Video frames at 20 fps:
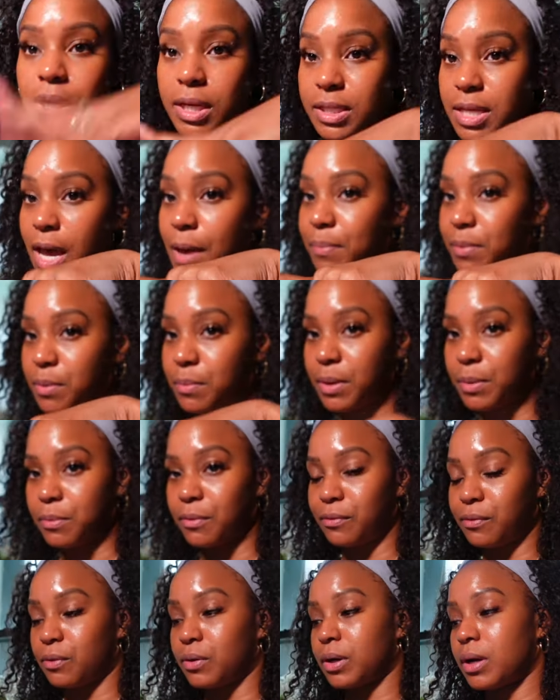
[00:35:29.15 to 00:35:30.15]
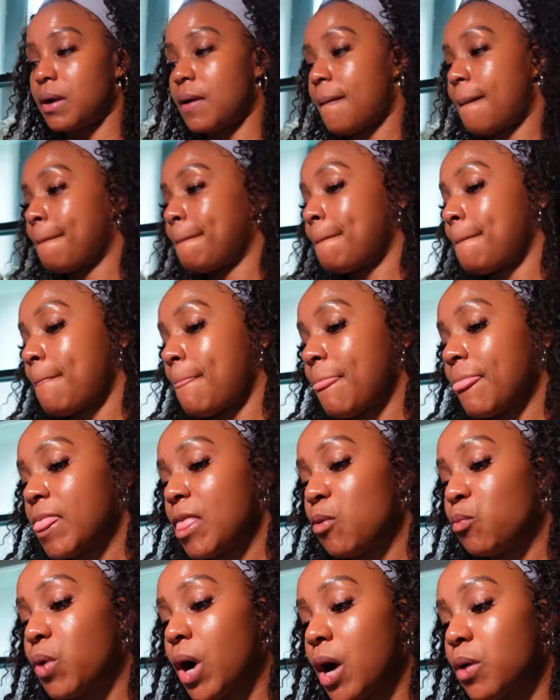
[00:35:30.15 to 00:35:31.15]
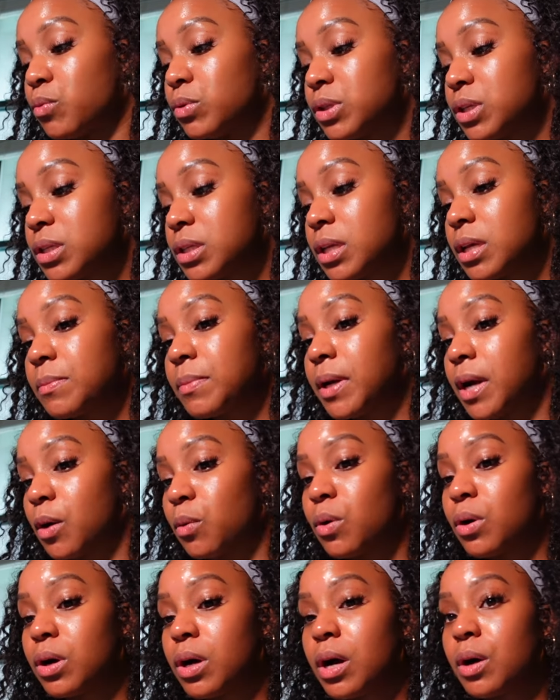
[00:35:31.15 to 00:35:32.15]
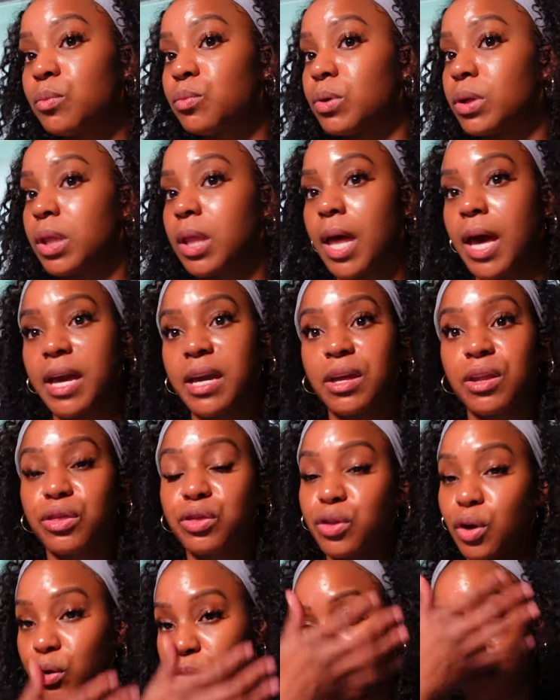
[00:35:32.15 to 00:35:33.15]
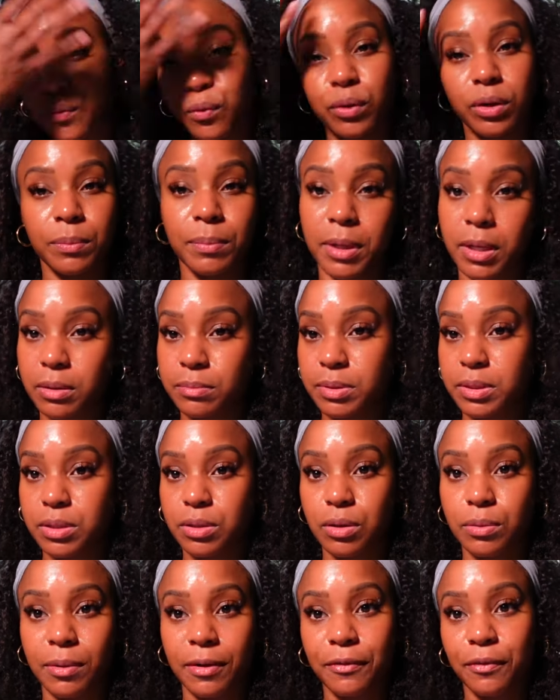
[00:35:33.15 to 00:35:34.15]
That's happened to me before where I went to sleep and I woke up with like 30, 40 bumps on my